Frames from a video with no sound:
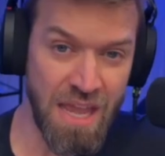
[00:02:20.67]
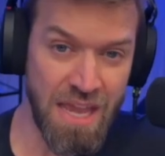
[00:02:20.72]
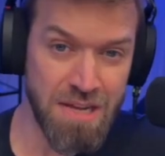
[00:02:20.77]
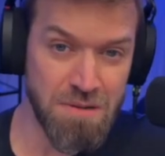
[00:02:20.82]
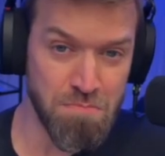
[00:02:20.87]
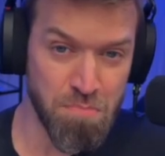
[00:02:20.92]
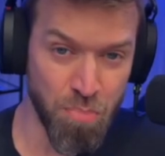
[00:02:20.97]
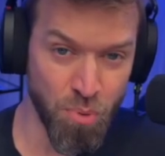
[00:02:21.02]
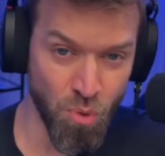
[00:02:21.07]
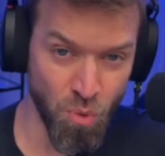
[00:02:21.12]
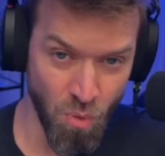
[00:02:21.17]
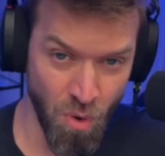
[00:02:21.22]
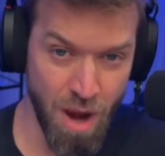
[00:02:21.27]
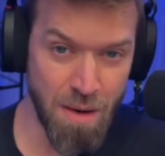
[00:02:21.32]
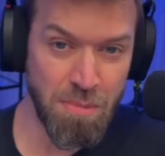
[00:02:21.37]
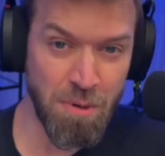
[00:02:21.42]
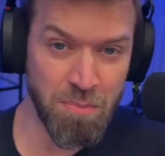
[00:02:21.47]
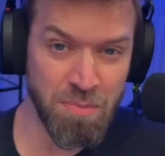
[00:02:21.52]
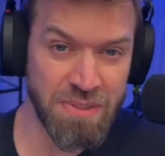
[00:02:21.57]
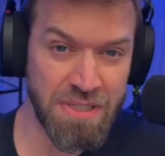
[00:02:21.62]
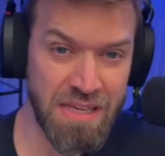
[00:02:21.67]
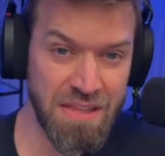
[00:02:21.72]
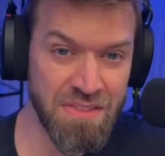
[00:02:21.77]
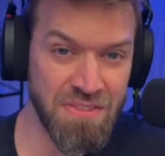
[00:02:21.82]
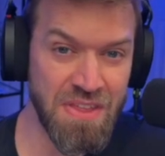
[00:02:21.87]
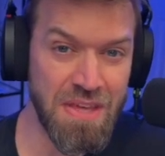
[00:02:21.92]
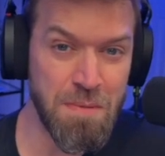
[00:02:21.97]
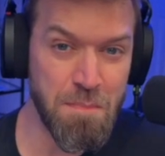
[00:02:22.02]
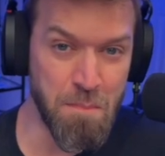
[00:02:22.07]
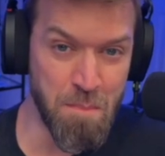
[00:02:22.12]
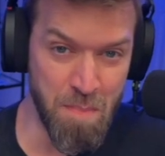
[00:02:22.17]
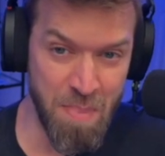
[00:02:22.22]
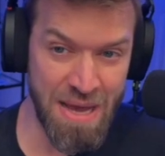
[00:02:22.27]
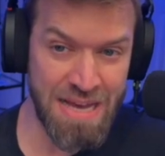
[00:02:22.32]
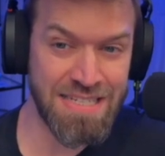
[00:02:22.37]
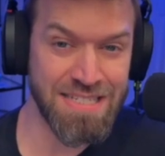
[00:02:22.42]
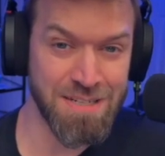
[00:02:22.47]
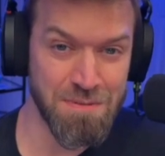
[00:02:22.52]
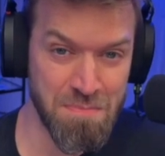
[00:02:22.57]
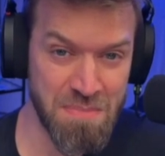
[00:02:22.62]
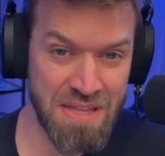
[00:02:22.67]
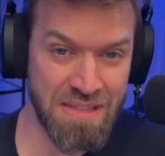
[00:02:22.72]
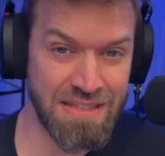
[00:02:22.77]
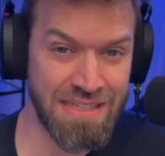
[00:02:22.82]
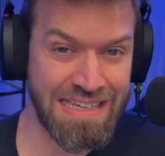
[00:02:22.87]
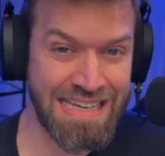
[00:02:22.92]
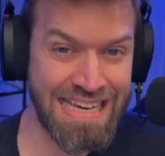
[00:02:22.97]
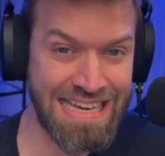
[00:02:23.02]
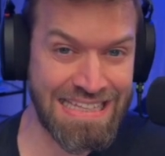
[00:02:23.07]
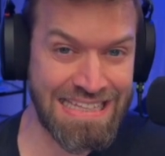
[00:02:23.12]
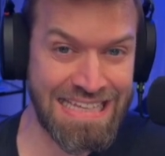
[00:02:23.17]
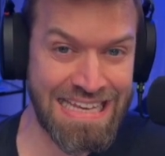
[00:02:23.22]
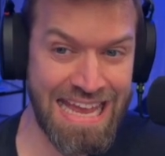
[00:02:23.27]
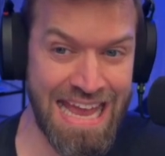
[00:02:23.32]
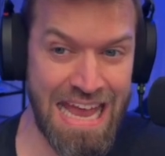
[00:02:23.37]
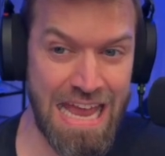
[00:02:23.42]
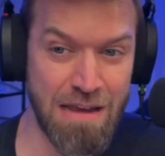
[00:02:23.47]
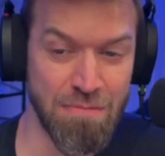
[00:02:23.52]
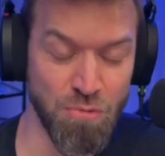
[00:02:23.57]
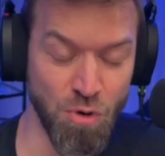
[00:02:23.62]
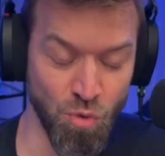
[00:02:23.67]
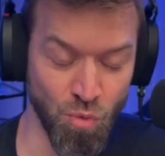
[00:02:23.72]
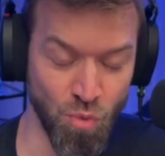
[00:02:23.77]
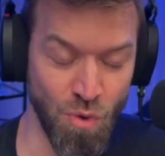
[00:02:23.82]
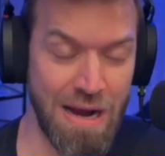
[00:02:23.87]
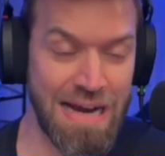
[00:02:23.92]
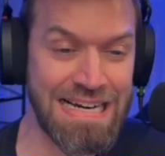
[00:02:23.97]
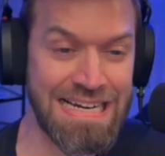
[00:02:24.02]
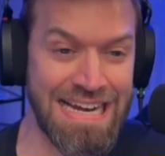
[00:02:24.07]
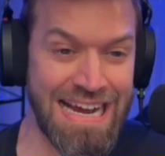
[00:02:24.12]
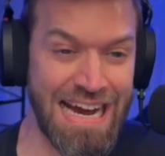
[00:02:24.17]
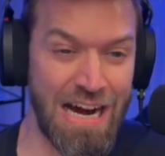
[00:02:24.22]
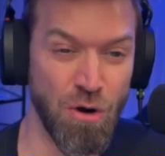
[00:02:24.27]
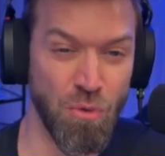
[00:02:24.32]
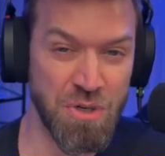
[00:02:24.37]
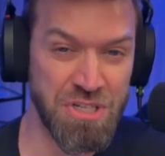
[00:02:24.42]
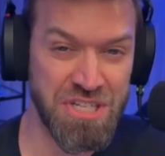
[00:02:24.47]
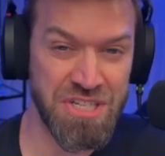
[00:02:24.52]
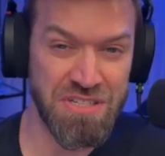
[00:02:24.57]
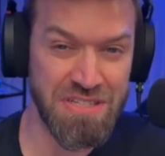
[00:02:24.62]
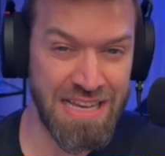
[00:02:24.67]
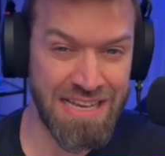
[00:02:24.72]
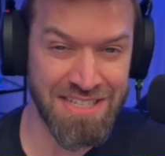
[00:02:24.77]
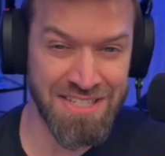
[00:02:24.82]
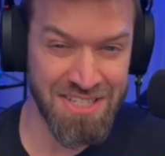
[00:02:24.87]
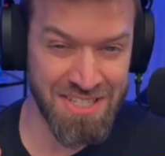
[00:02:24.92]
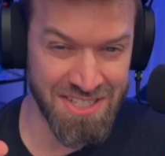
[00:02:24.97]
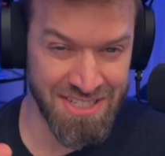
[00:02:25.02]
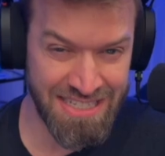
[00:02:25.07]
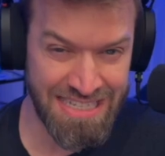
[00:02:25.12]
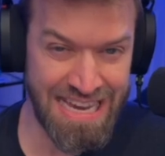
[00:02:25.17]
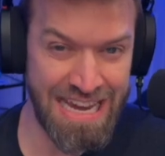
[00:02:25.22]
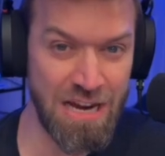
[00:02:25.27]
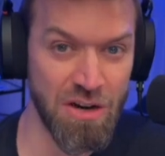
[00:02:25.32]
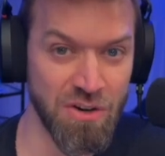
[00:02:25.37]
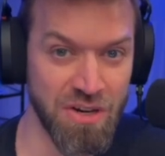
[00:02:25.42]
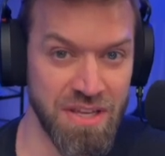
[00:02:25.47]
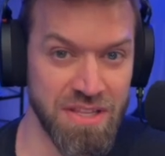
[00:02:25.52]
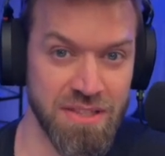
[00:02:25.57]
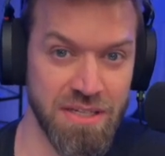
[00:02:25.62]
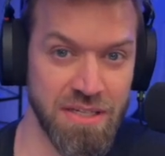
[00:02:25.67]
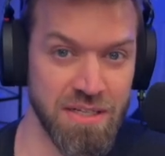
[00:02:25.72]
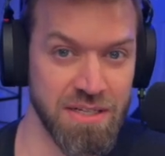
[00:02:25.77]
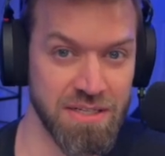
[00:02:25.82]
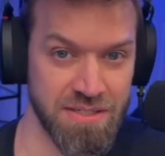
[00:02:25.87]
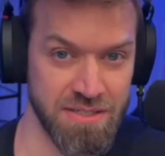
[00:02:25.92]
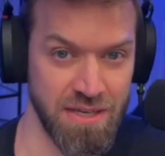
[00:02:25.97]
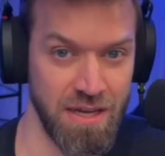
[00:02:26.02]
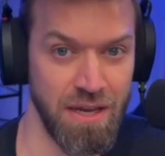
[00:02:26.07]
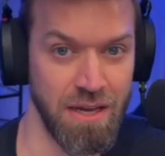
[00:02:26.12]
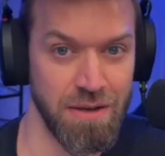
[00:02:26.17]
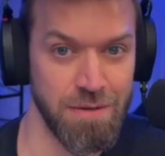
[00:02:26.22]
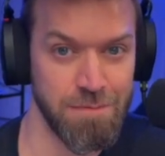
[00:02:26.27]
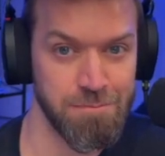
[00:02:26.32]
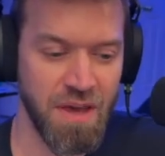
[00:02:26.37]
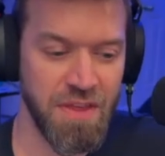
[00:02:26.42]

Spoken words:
and probably the best mythic in the game right now, which is a scary thing to say.